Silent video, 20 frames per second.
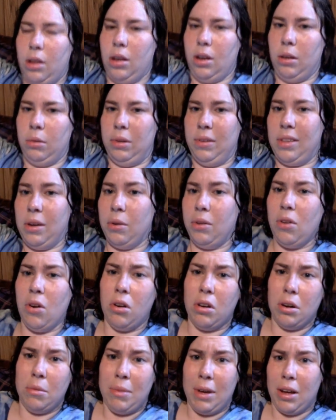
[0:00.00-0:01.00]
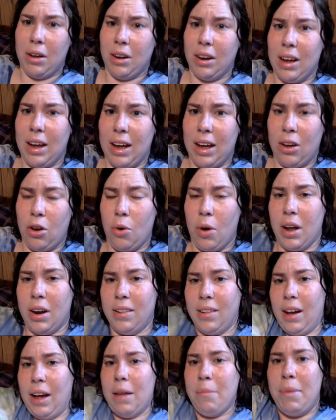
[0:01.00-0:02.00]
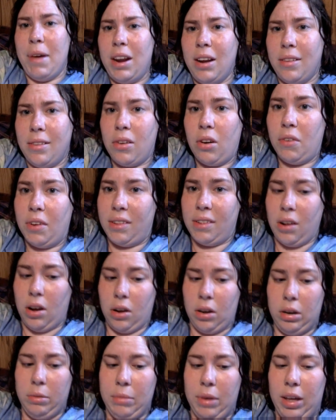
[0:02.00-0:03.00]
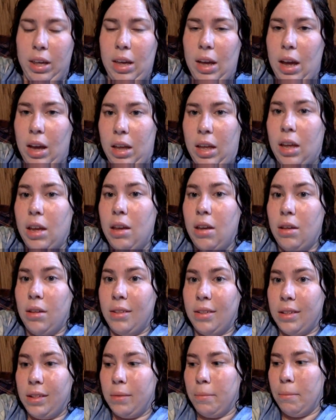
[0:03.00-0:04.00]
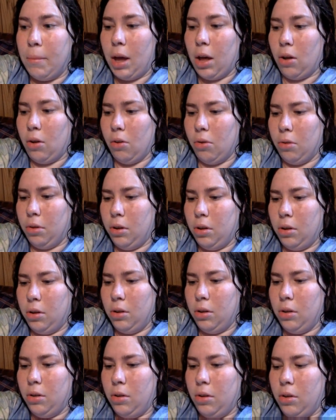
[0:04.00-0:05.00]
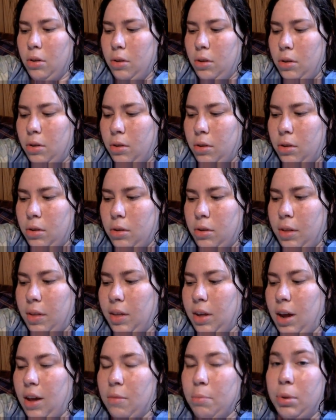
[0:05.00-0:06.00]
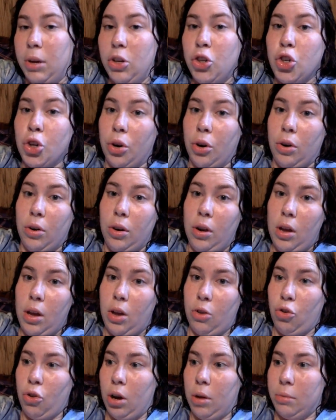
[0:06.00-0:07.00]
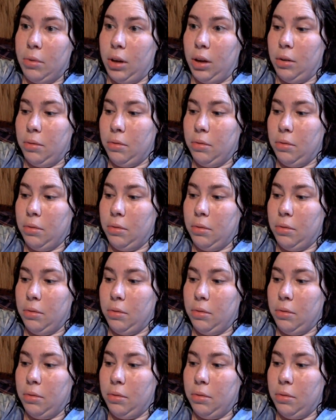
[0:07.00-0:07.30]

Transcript: Because they were talking about a guy who had a diabetic service dog, and I'm like, yeah, he smelled that the guy's blood sugar had dropped, like,